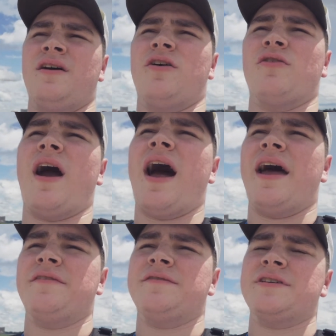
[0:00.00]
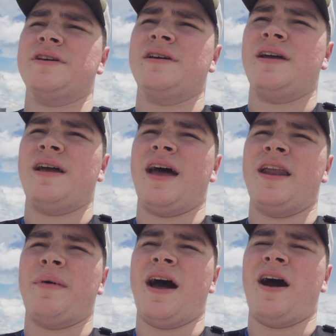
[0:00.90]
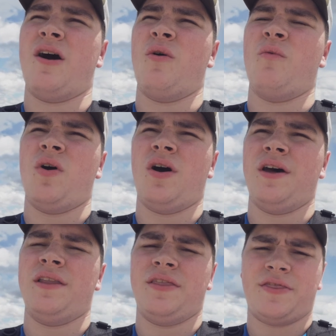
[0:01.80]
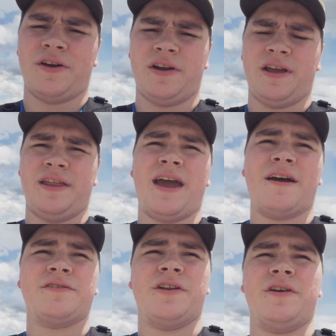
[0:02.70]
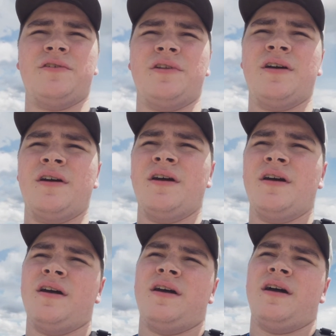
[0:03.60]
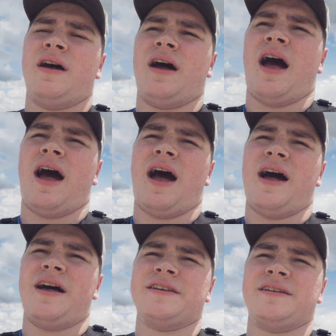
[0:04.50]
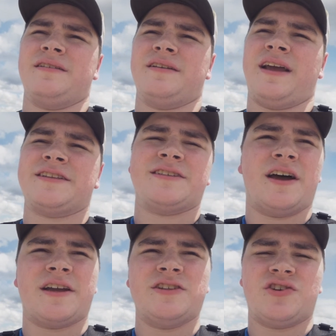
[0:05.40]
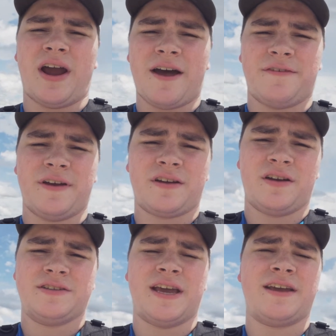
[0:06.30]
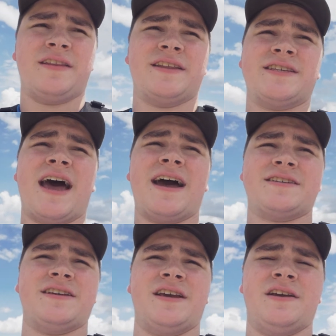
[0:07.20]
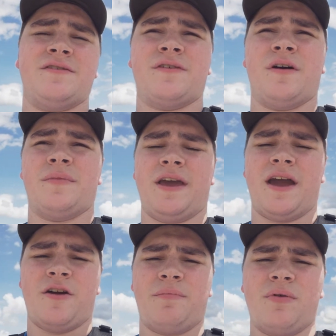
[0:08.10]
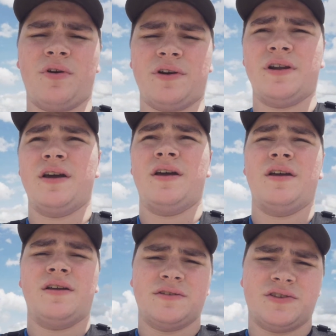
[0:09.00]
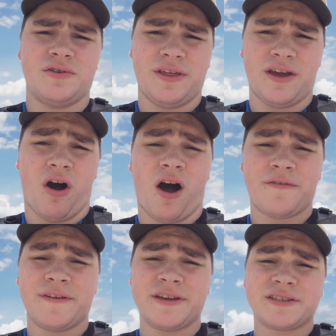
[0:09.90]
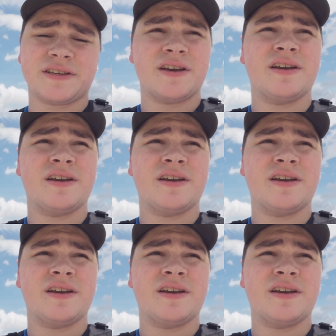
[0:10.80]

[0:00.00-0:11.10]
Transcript: arrived at about 1:30 in the afternoon. Got stuck in traffic taking the taxi from the airport to the office.